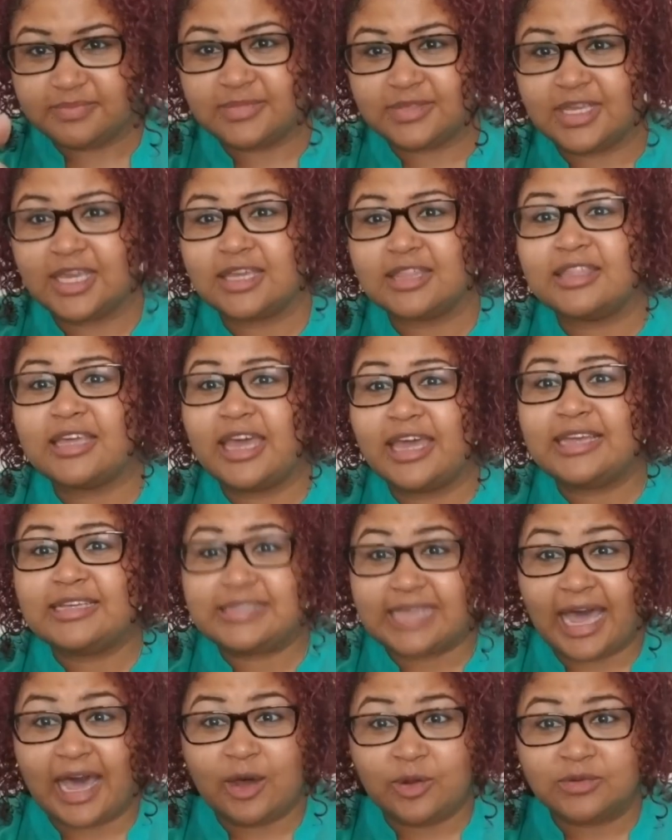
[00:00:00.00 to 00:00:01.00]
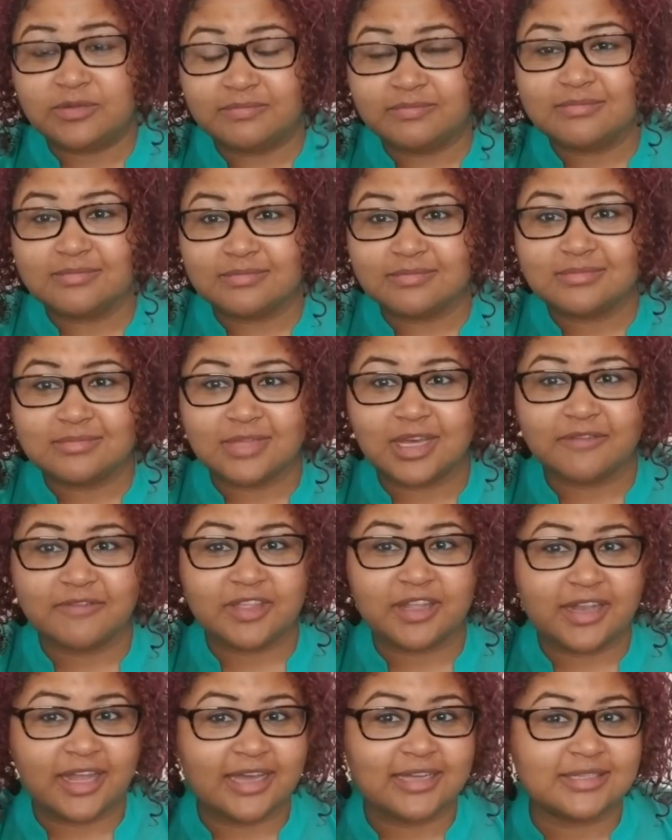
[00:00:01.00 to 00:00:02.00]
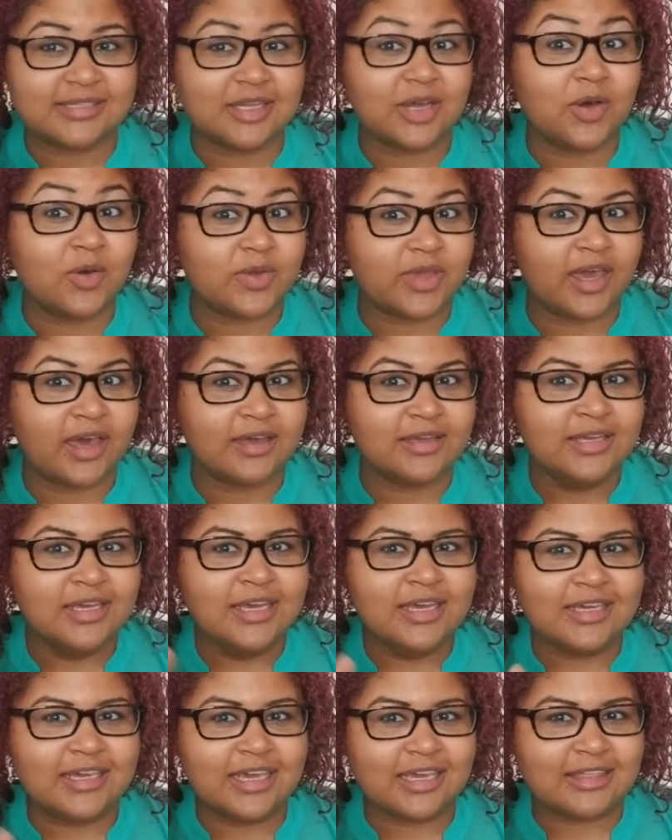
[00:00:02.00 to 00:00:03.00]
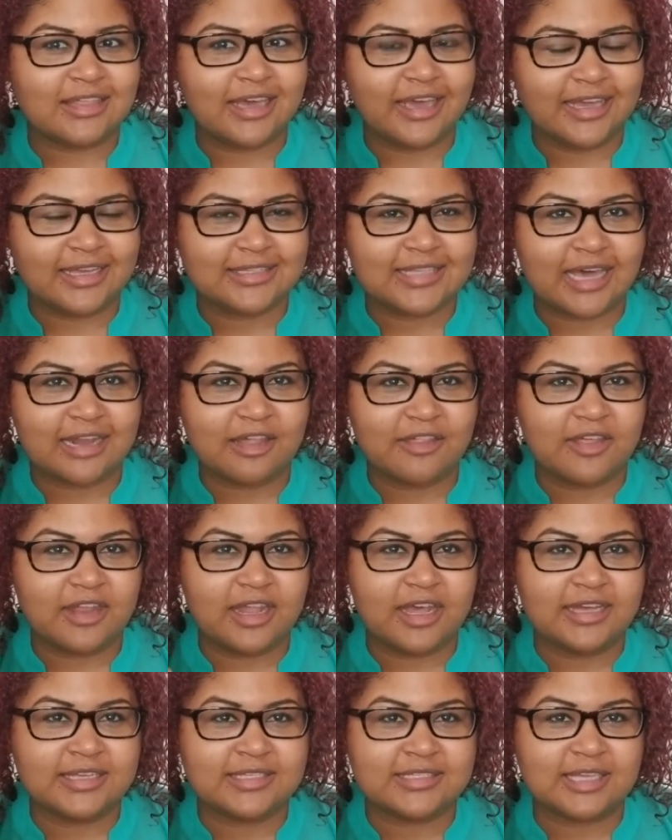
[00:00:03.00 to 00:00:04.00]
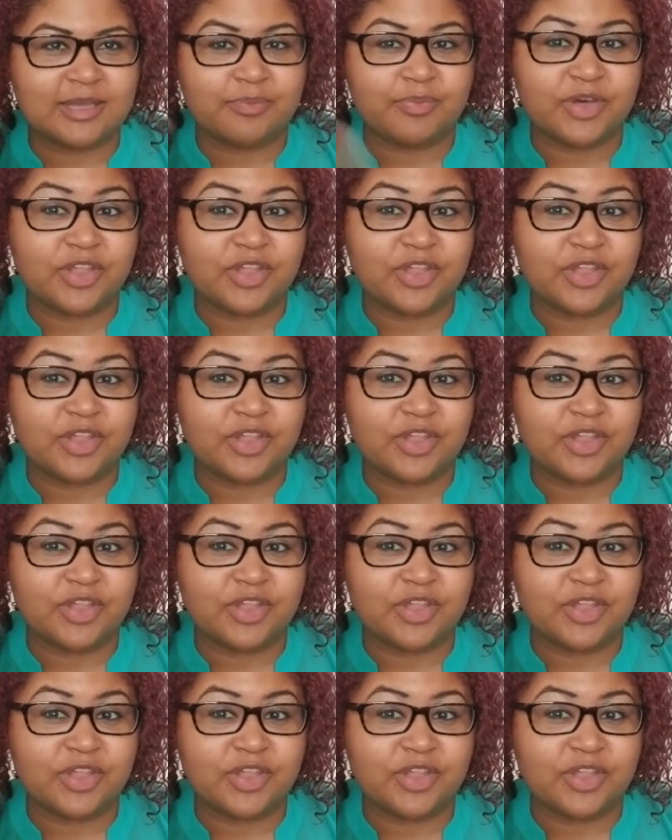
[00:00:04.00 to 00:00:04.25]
kick the eggs out of the nest. Oh yeah, kick the eggs out of the nest and